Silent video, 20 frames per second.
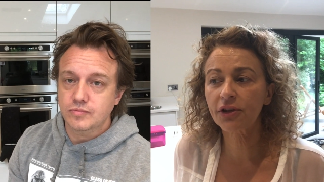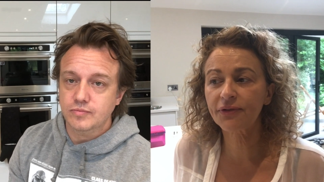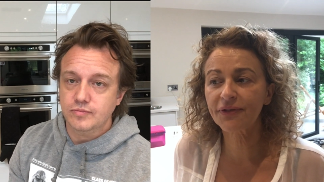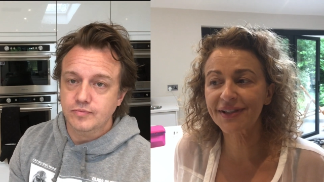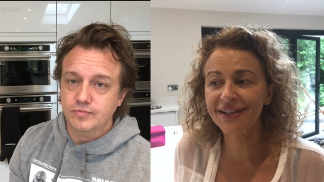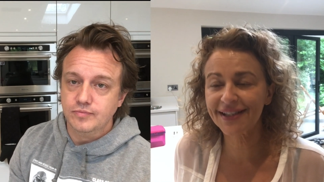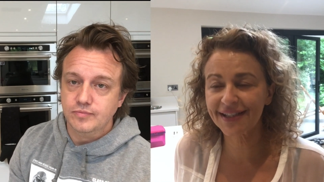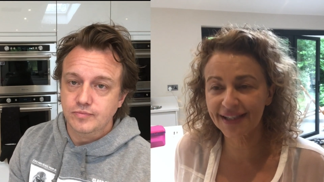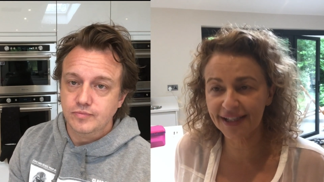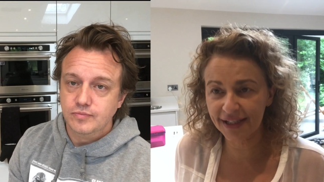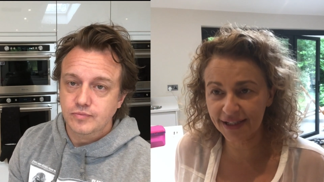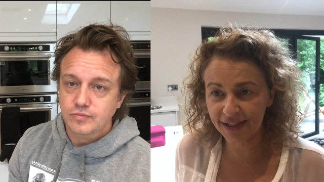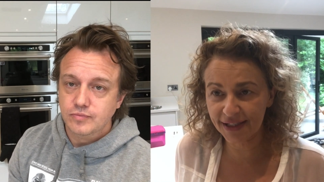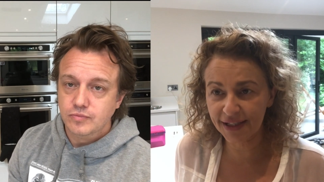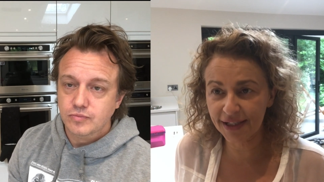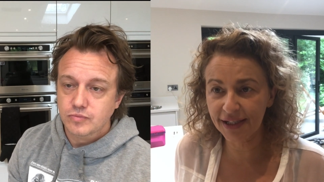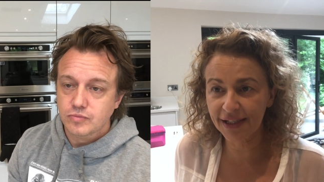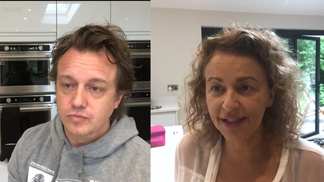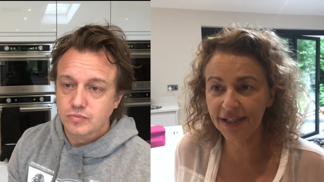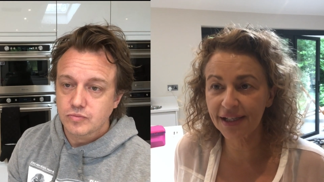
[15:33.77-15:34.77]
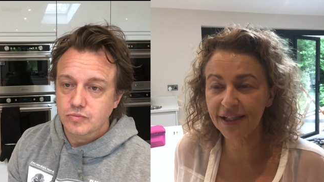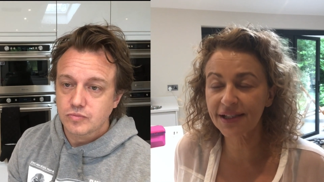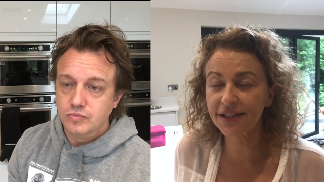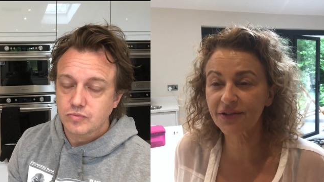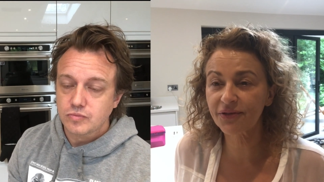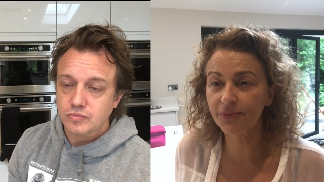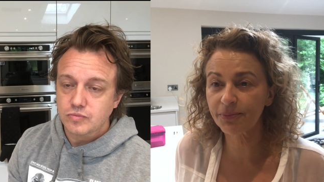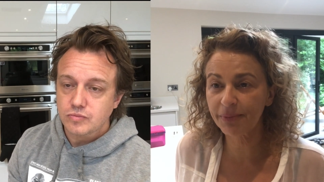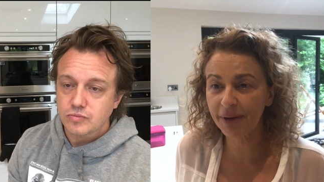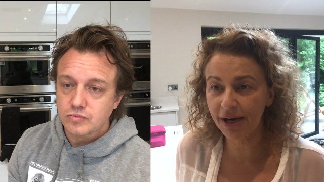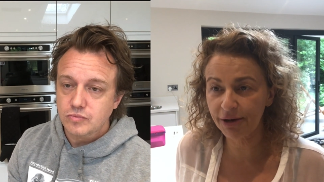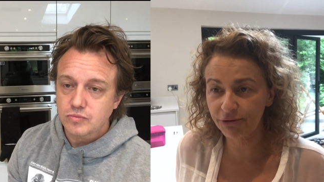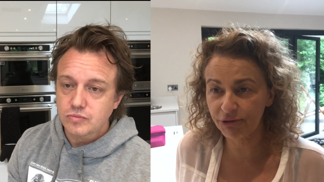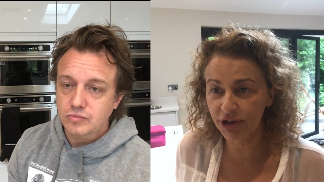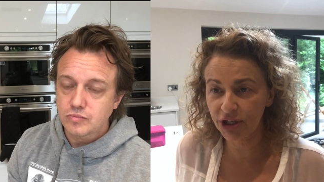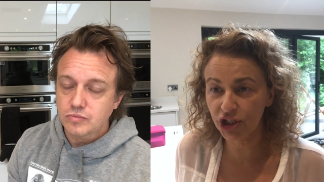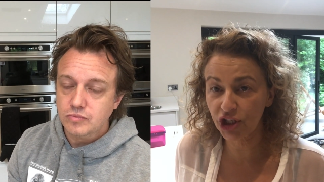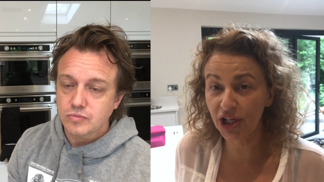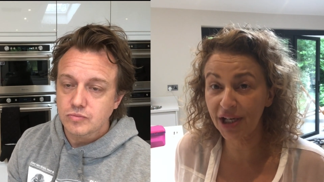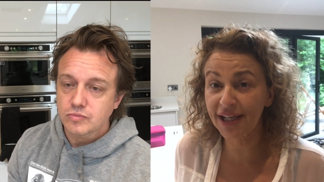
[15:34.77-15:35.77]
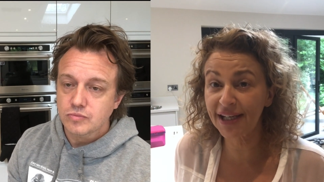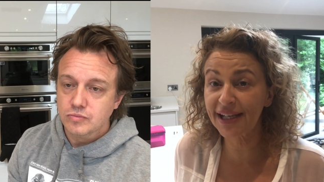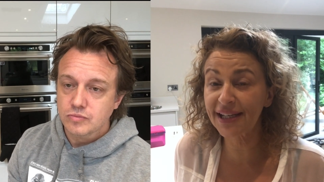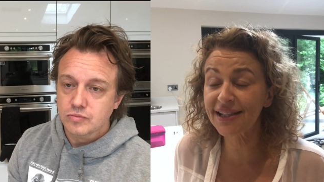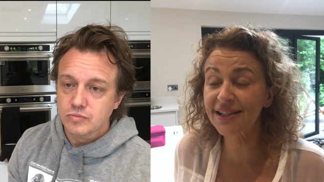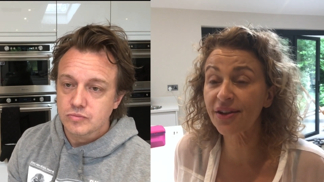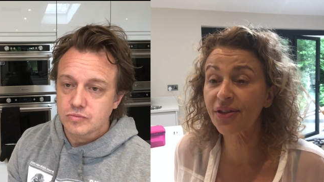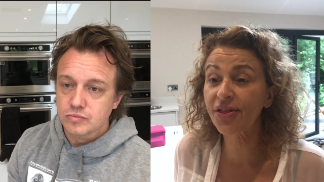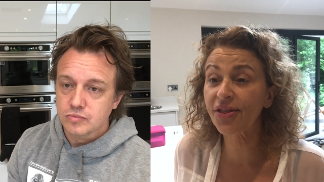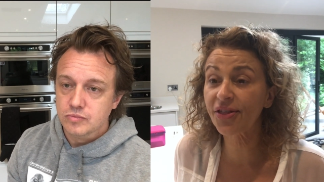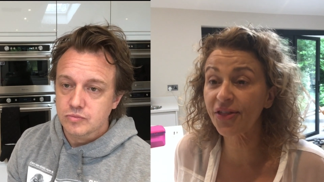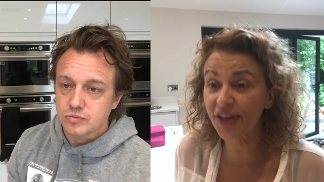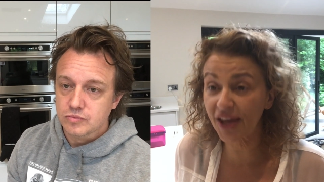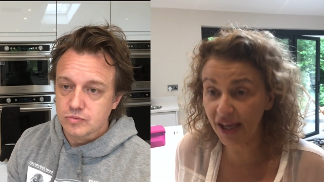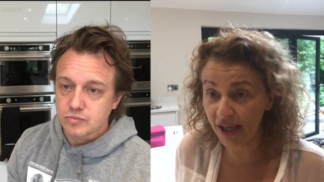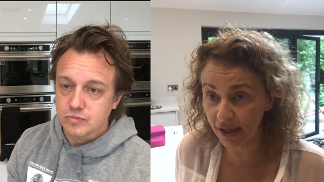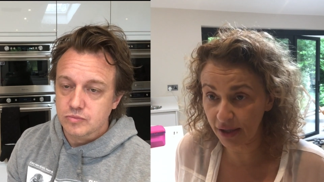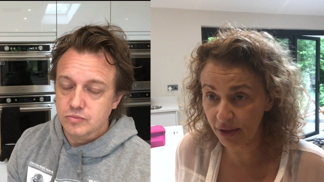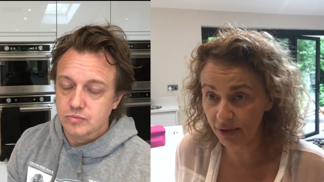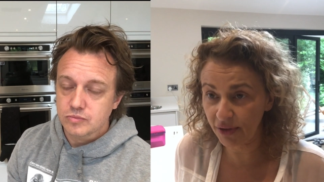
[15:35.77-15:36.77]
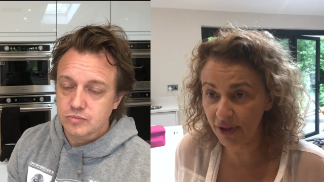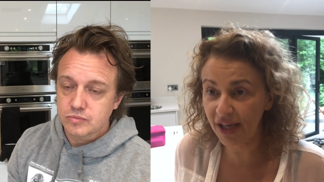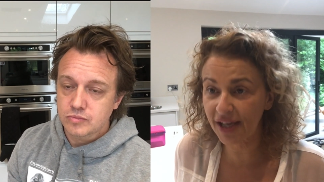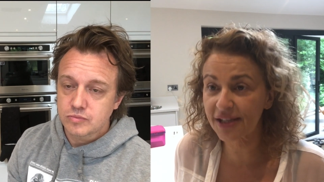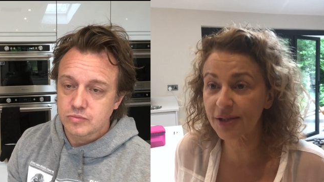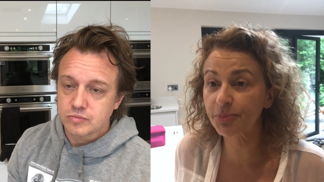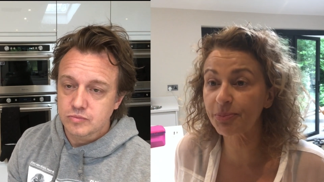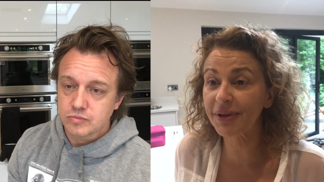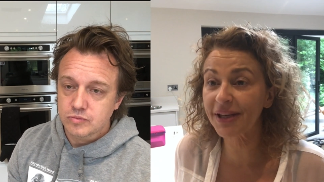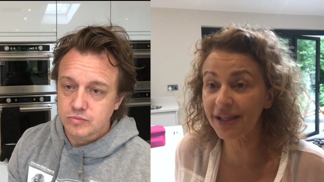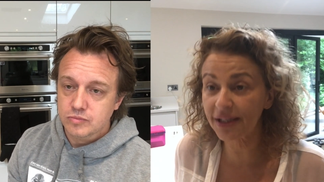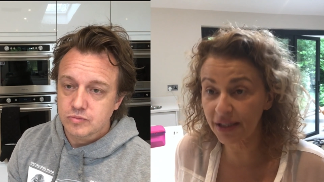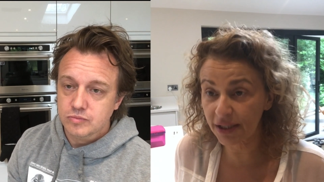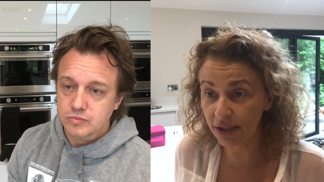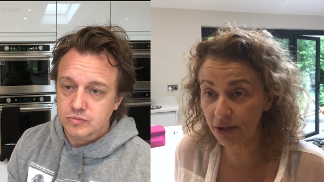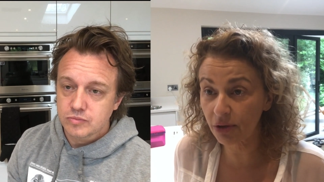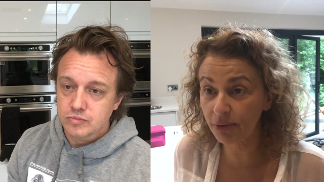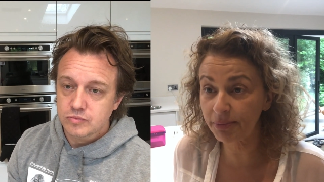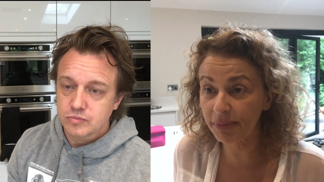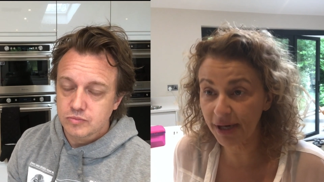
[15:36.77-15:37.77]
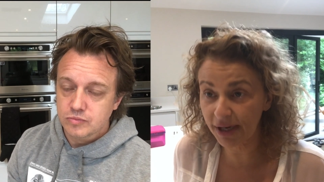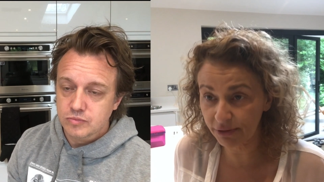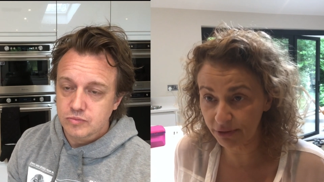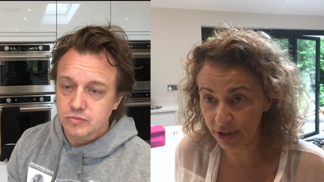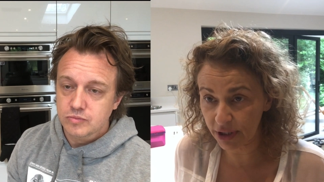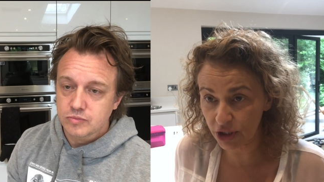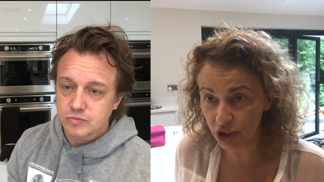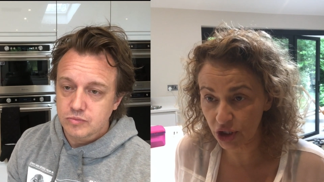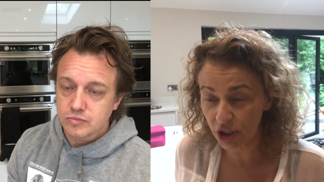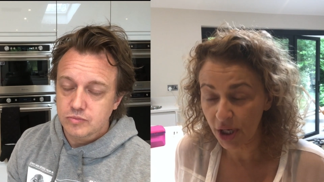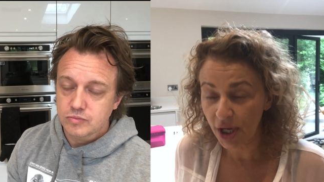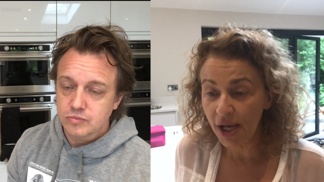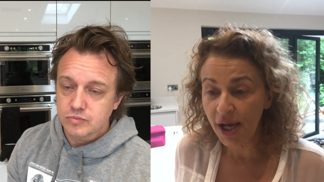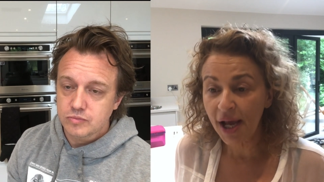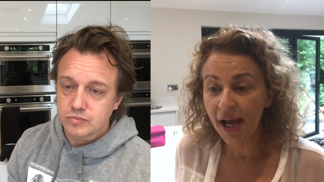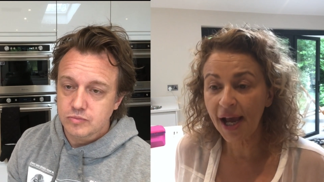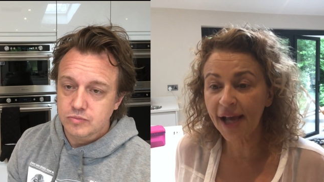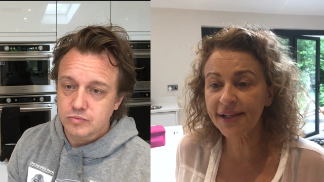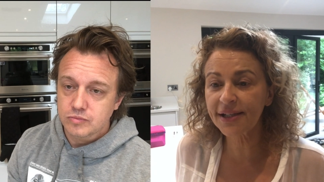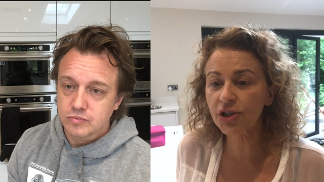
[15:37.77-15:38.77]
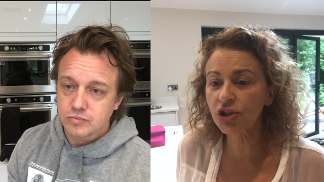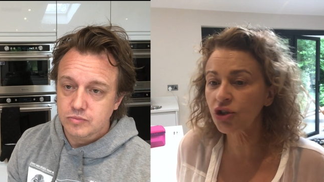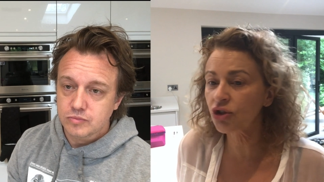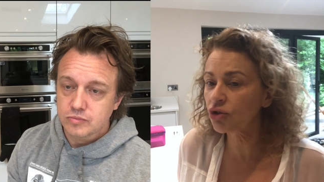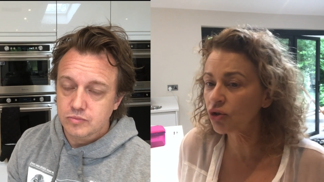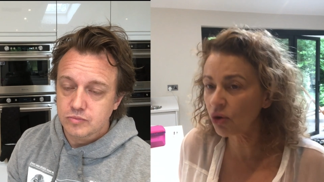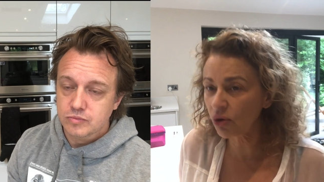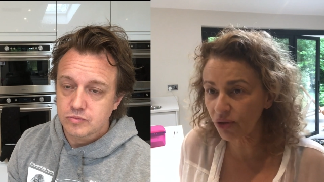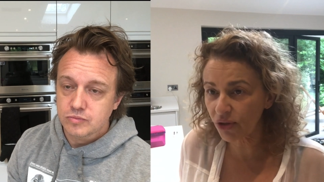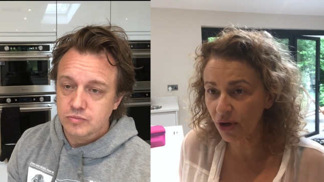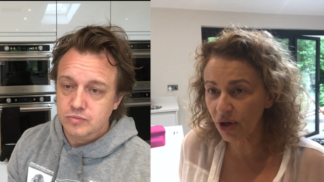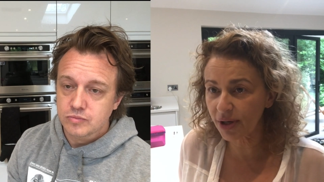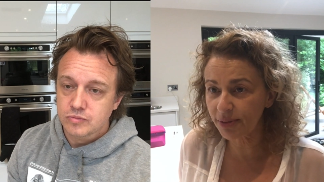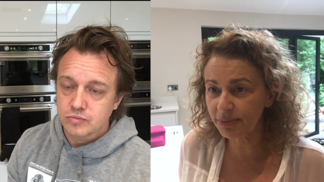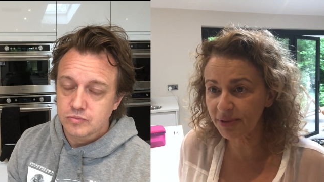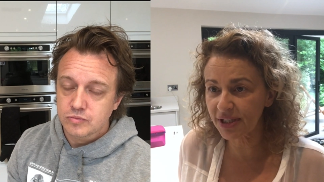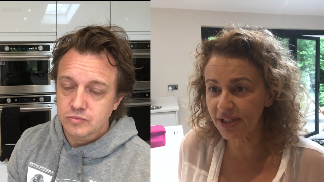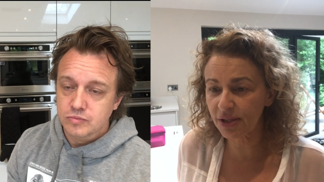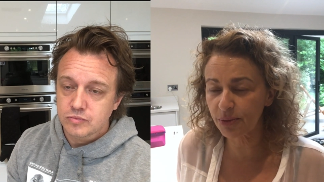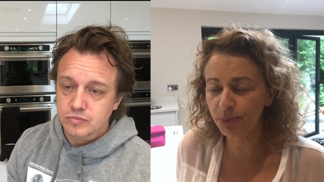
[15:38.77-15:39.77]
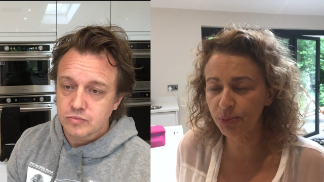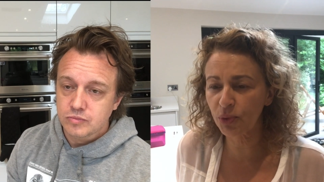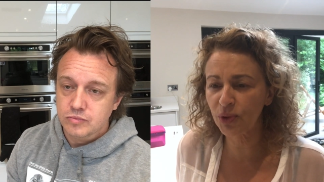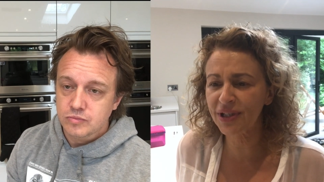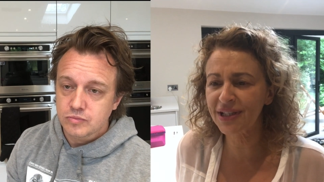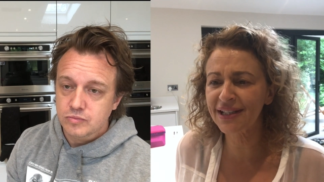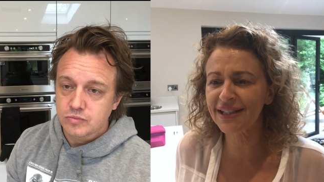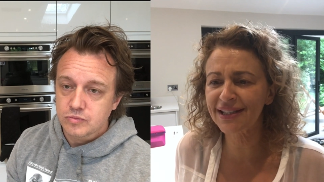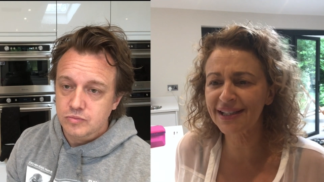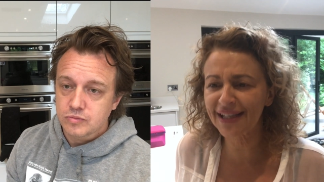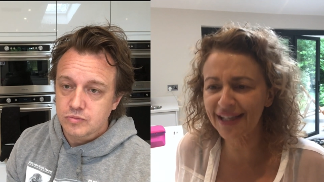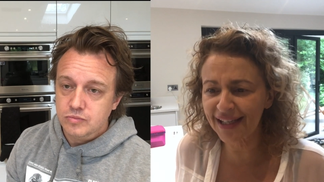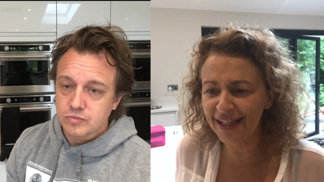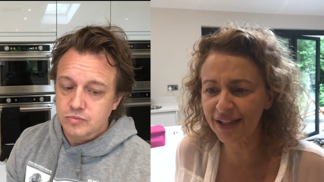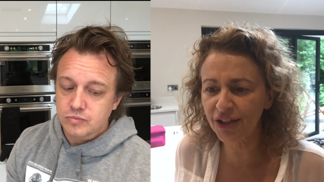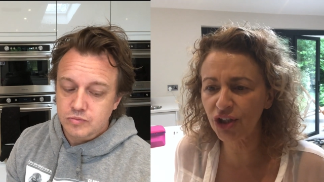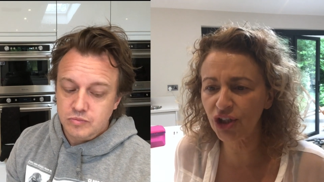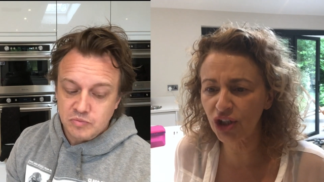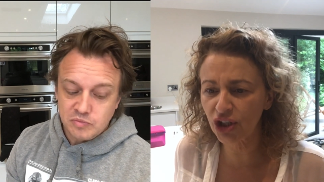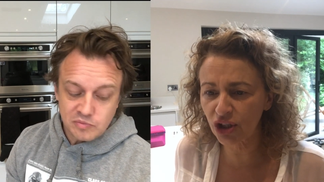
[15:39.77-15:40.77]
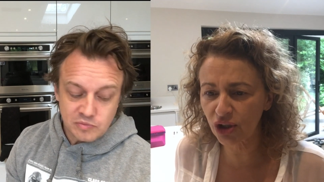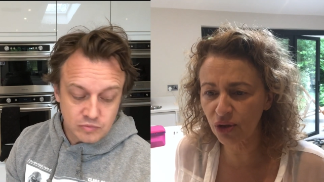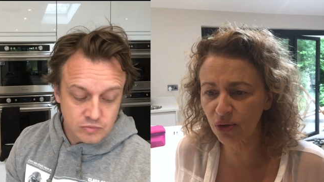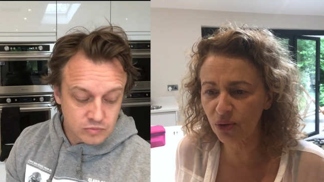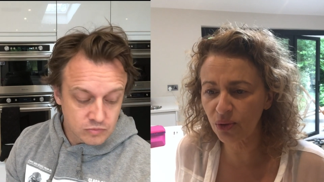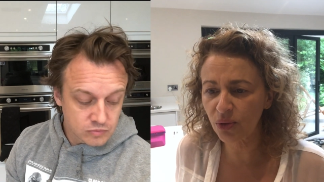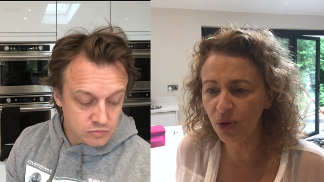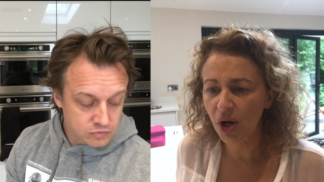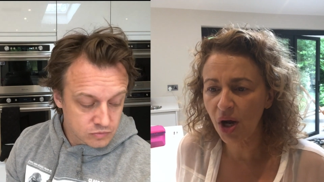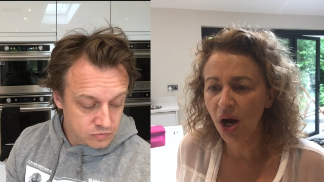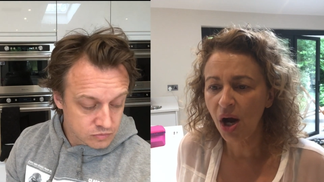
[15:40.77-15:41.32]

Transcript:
Speaker 1: over 16 years of marriage, it is a thing that mm. has been in our marriage. Mm. And it's not that I'm disappointed in you.